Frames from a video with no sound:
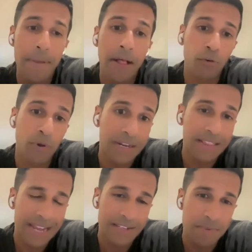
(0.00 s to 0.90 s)
PayPal
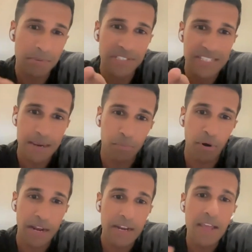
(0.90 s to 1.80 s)
created that to be able to
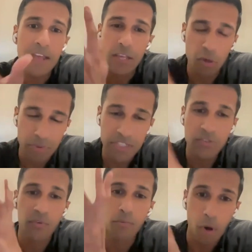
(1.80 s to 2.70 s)
separate
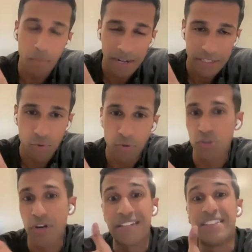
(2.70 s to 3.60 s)
humans from robots who
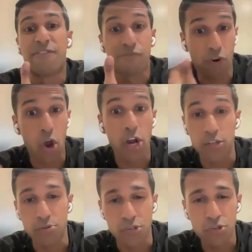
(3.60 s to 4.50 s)
are trying to
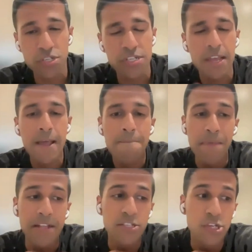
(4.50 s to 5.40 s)
defraud users.
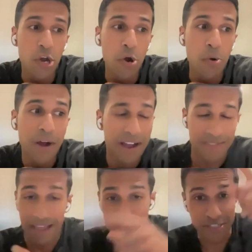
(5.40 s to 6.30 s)
And so
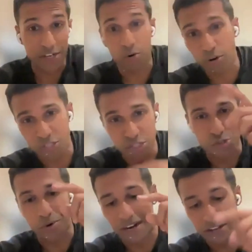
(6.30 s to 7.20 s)
that was an
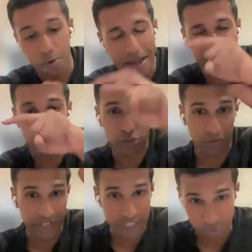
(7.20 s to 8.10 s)
origin story. I had to go back and
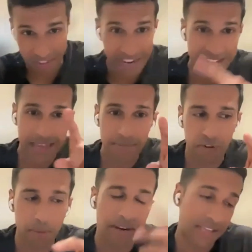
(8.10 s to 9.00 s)
trace where that came from.